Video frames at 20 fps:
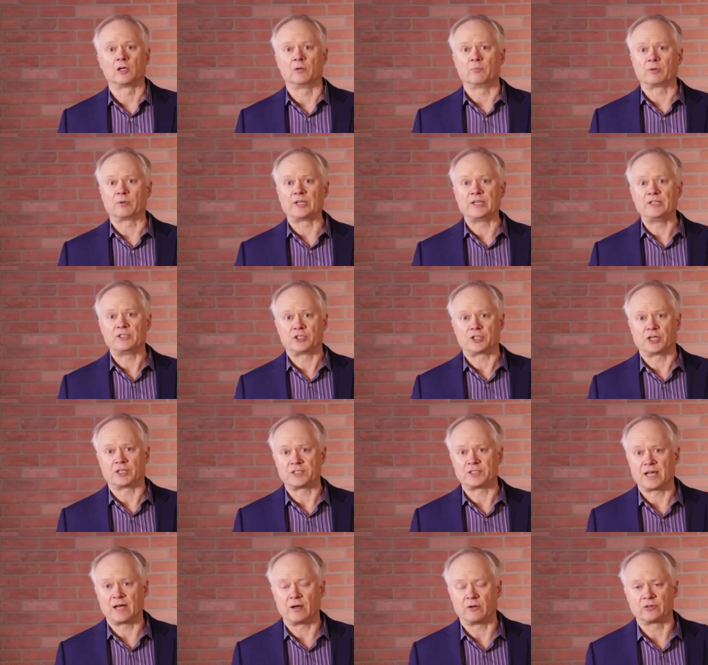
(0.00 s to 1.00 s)
complete
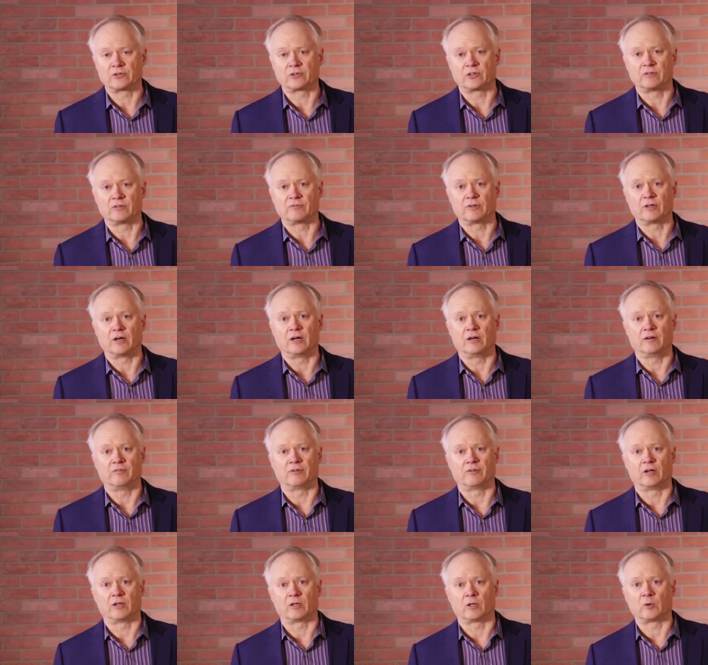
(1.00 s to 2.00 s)
shutdowns
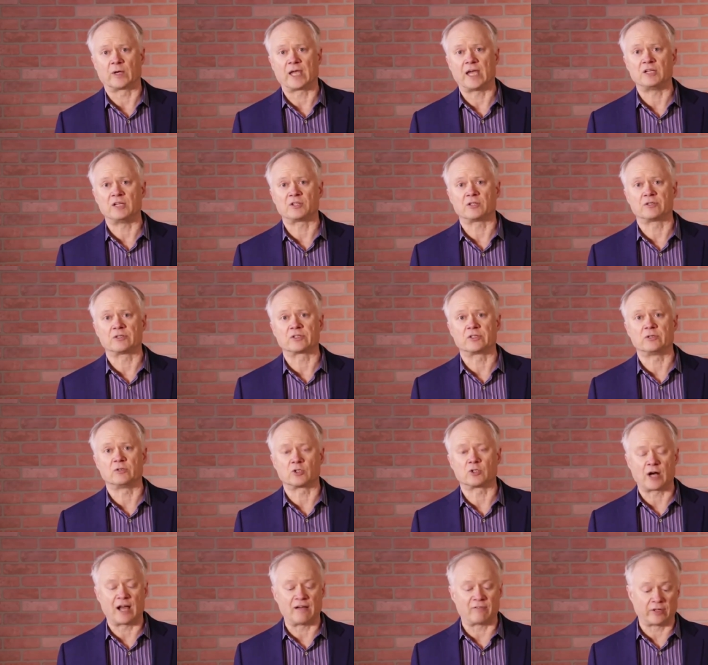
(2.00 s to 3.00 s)
of locations to
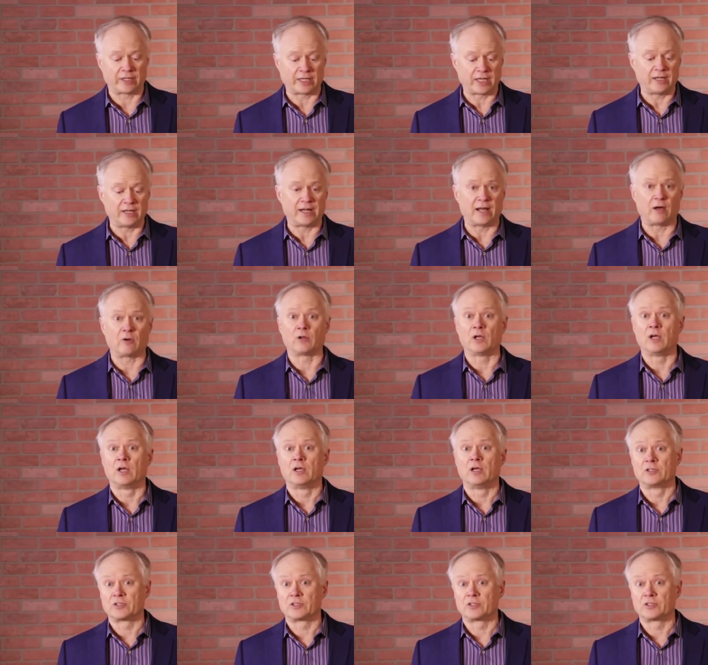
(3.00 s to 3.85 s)
traveling in and out,